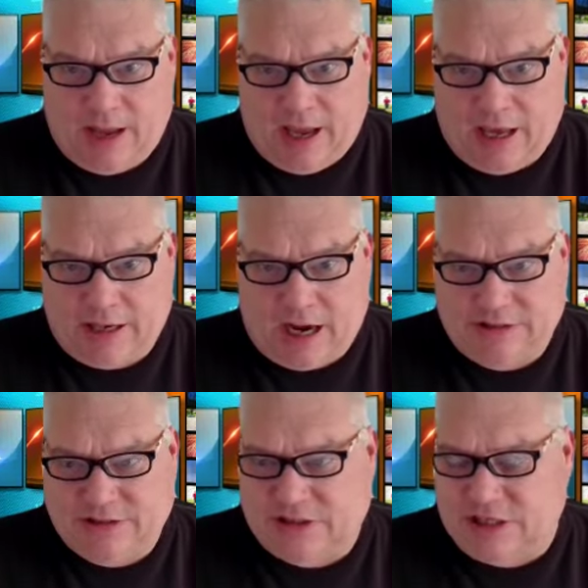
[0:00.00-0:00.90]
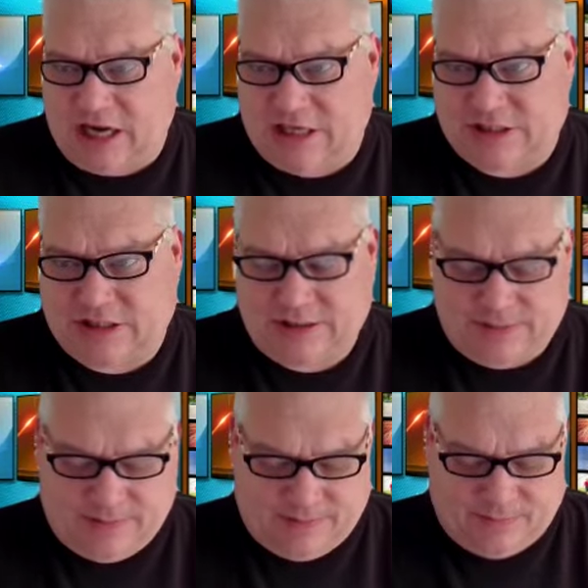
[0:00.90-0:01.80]
And I just,
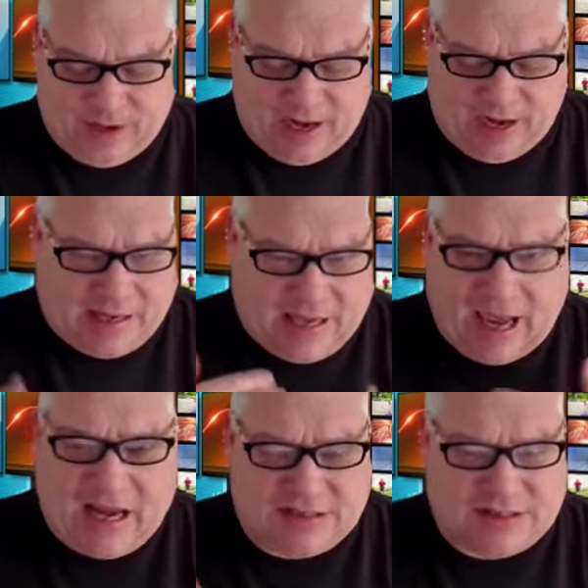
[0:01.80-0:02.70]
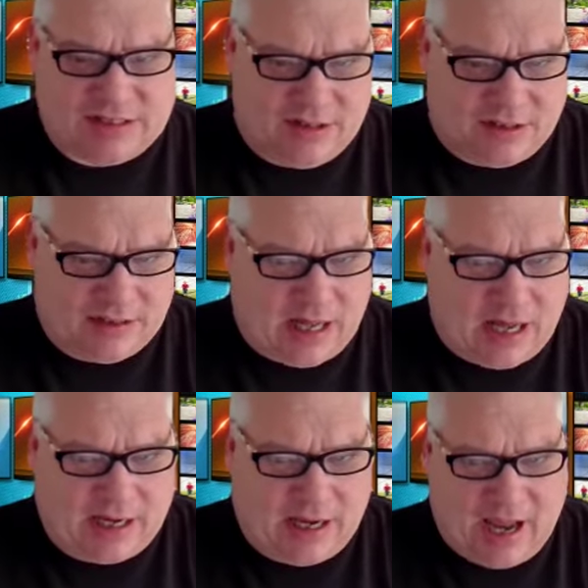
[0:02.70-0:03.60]
I, I, can't see the
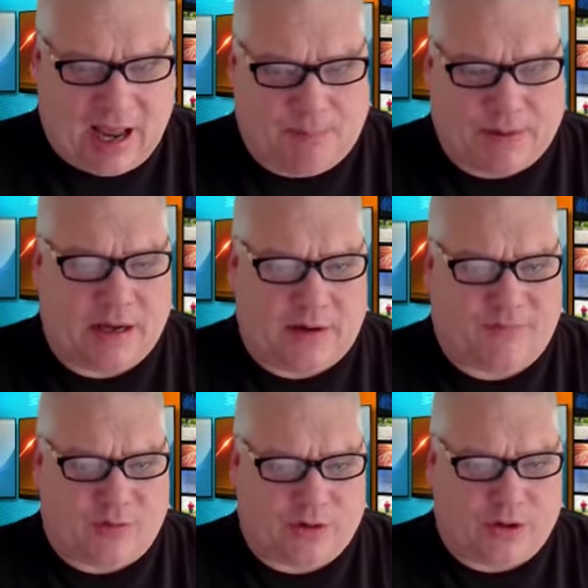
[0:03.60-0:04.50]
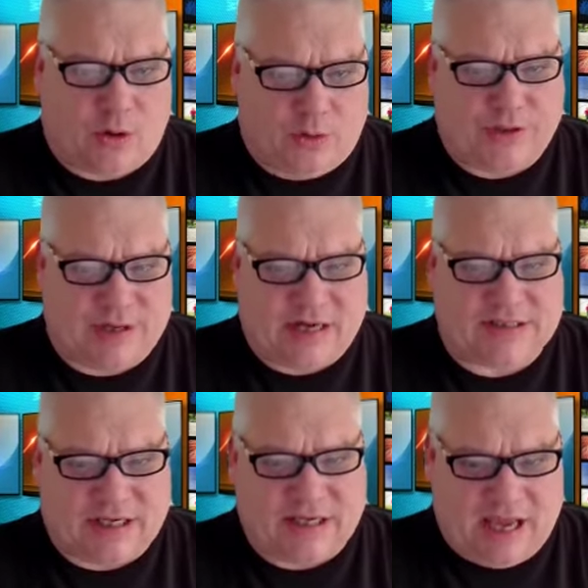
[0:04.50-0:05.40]
luck happening for the Golden
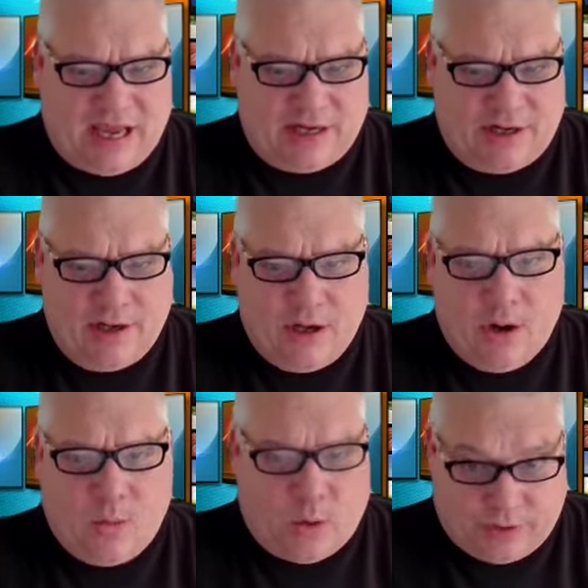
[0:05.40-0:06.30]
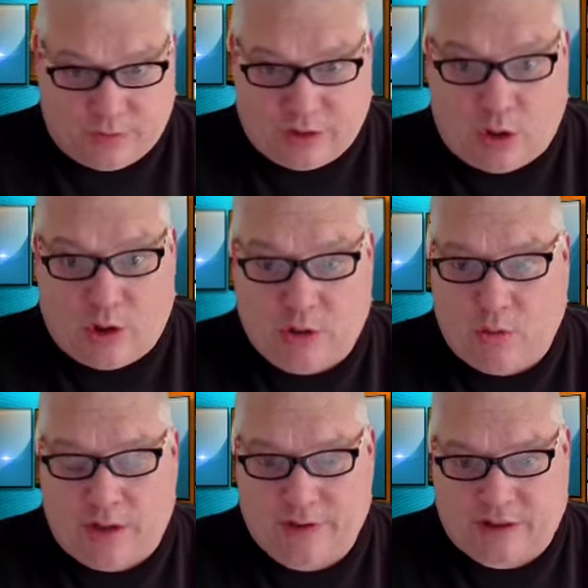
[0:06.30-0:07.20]
Knights again, where they're the only
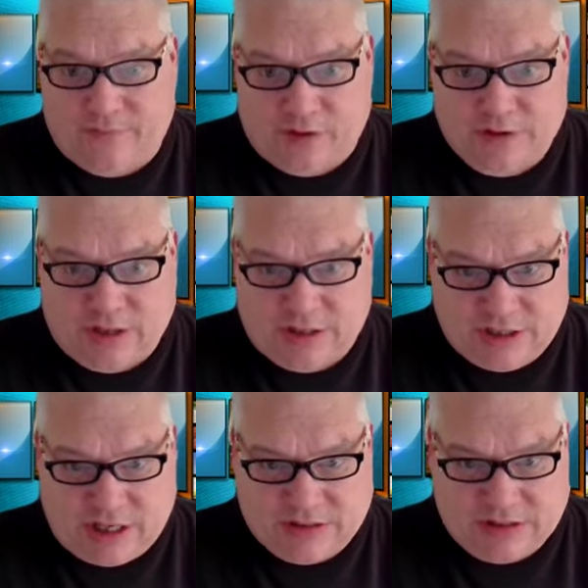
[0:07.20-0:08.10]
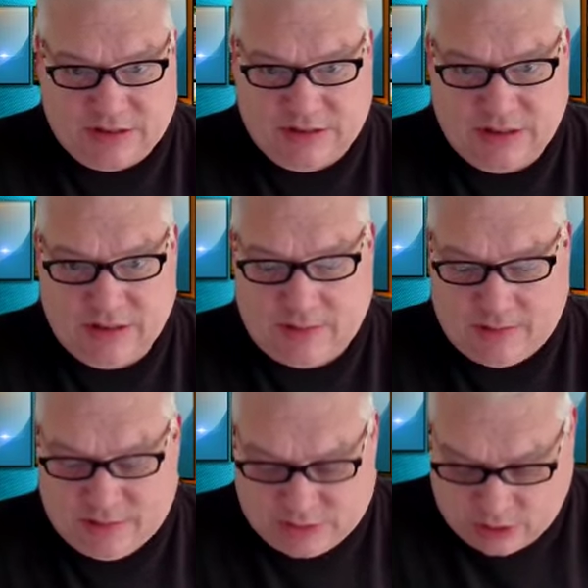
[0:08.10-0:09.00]
one that converts on chances.
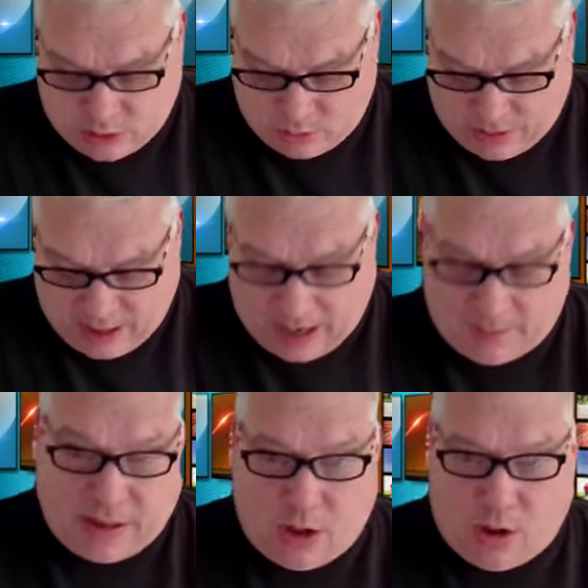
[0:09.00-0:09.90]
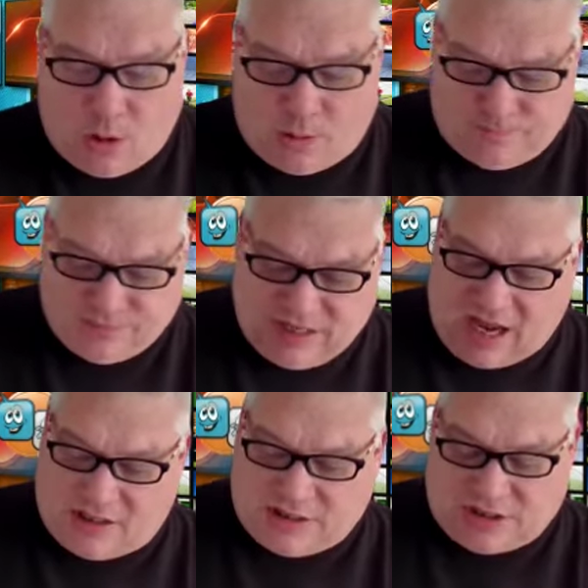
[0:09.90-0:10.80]
So I'm going to go
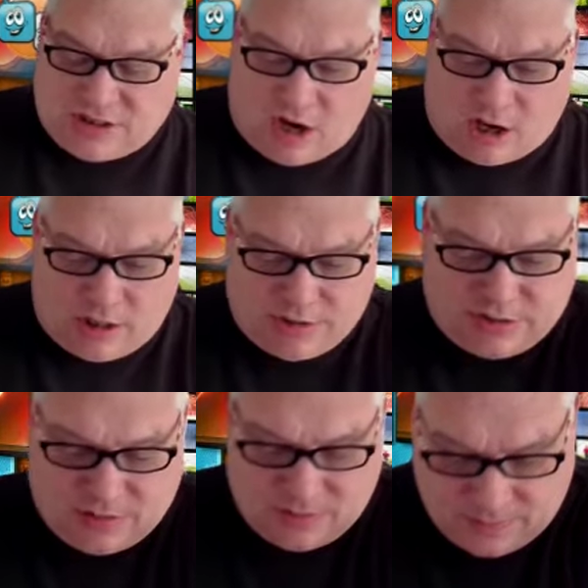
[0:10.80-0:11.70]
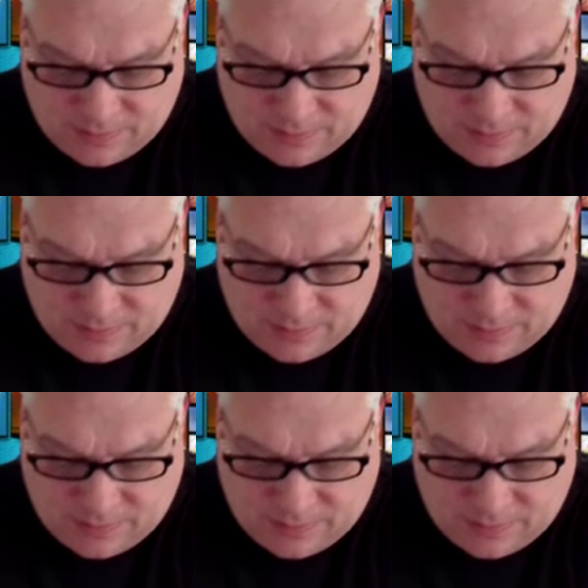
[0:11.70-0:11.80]
Dallas Stars,